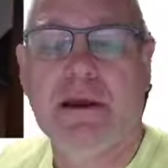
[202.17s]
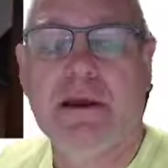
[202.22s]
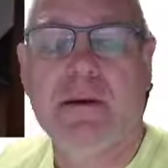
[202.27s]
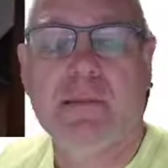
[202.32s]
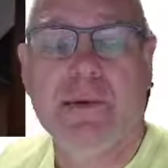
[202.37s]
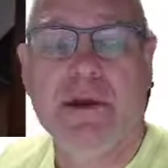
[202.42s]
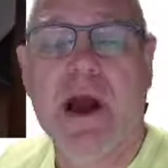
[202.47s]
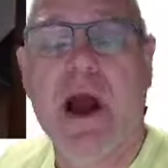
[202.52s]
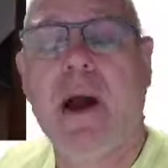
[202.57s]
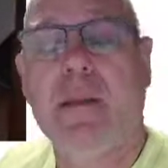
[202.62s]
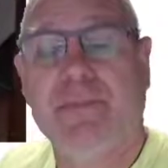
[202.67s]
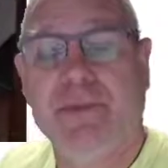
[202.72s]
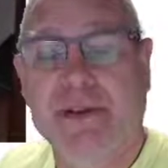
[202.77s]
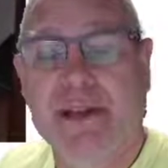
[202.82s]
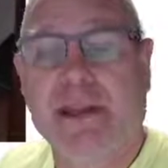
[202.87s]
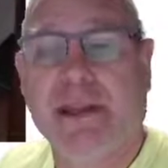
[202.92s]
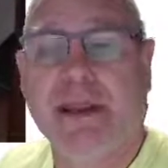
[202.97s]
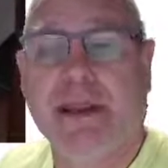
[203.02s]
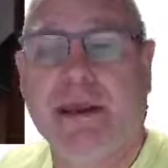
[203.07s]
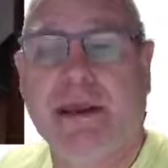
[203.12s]

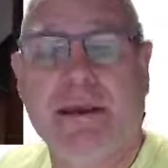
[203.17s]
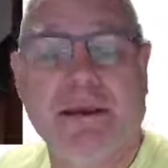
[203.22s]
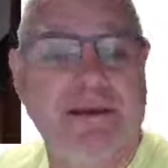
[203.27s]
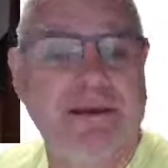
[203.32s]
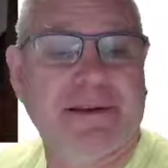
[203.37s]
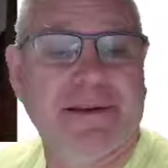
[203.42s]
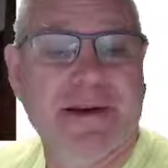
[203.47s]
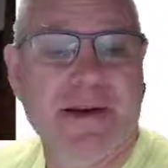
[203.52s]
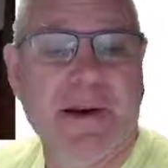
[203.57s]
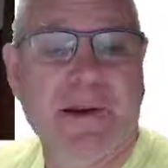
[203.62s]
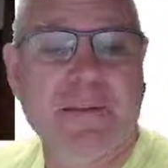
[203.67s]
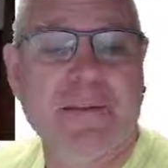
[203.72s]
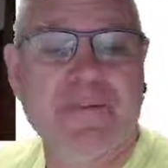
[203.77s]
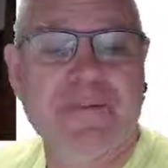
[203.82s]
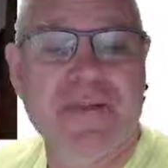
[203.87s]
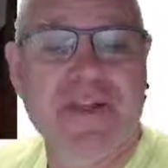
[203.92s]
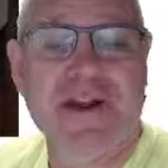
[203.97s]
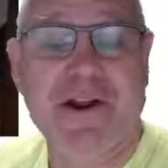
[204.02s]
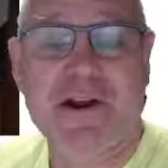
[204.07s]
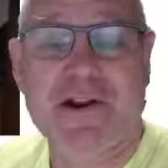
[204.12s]
copying
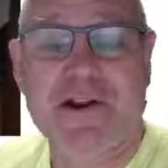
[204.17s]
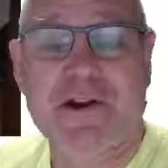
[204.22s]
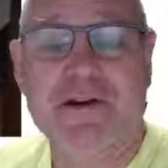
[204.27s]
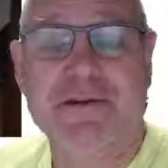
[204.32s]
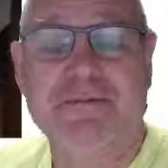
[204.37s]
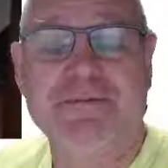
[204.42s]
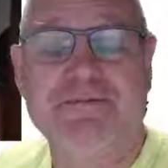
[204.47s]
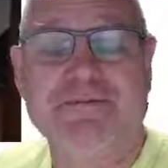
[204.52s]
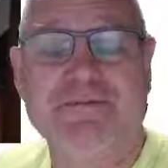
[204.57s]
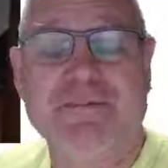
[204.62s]
their